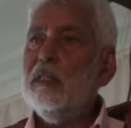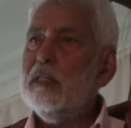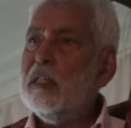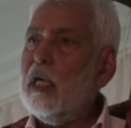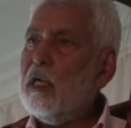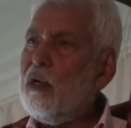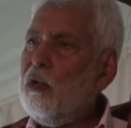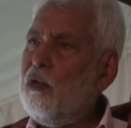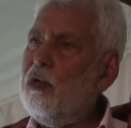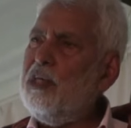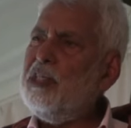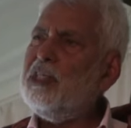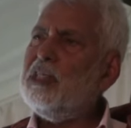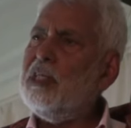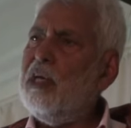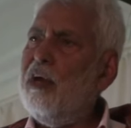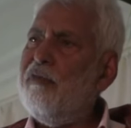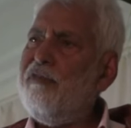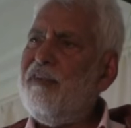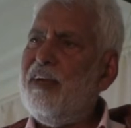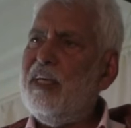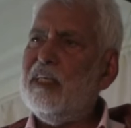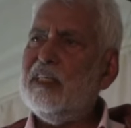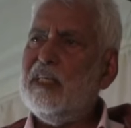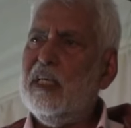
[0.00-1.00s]
The question
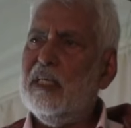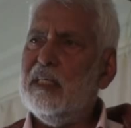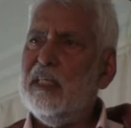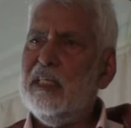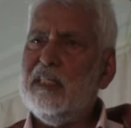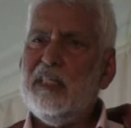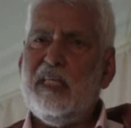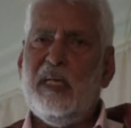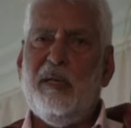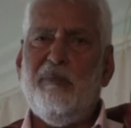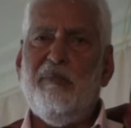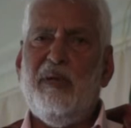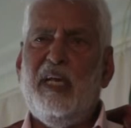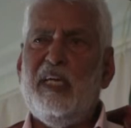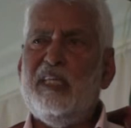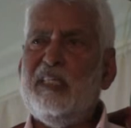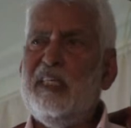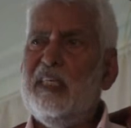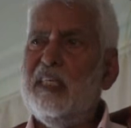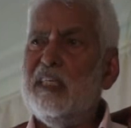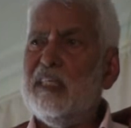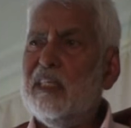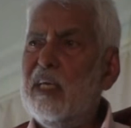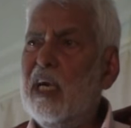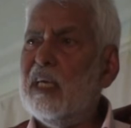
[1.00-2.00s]
of racial
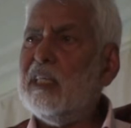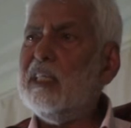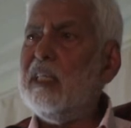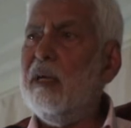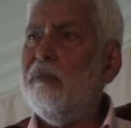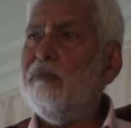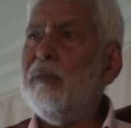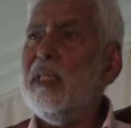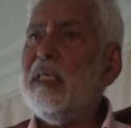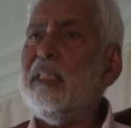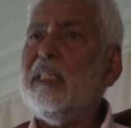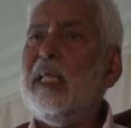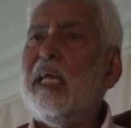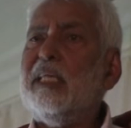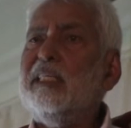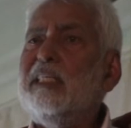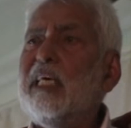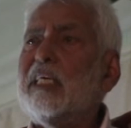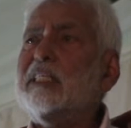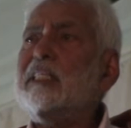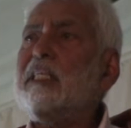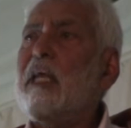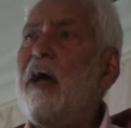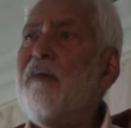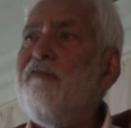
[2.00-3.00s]
discrimination is not something that
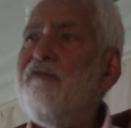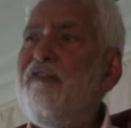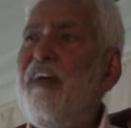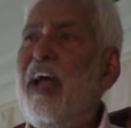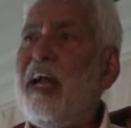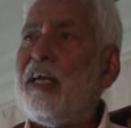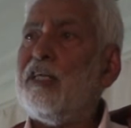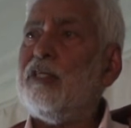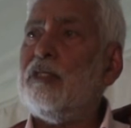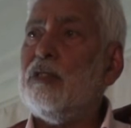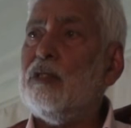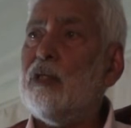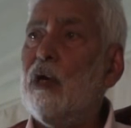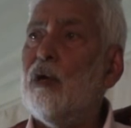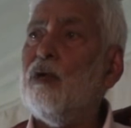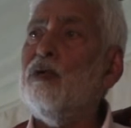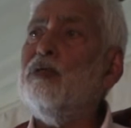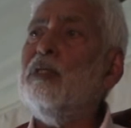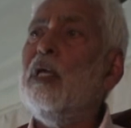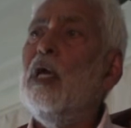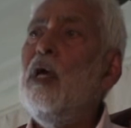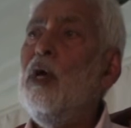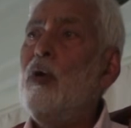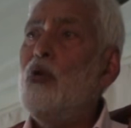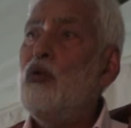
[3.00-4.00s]
just affects
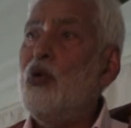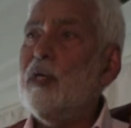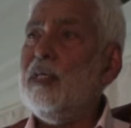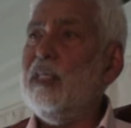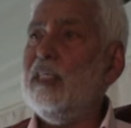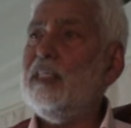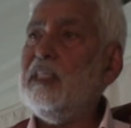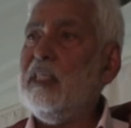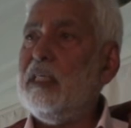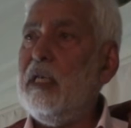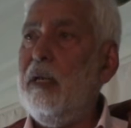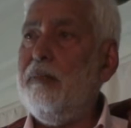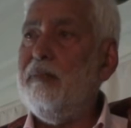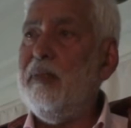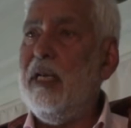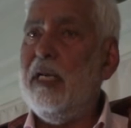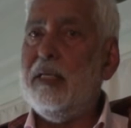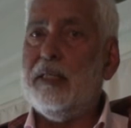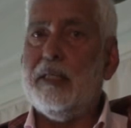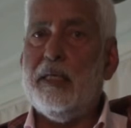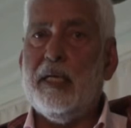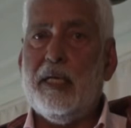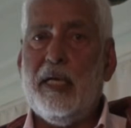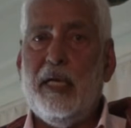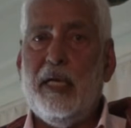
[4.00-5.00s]
those who are discriminated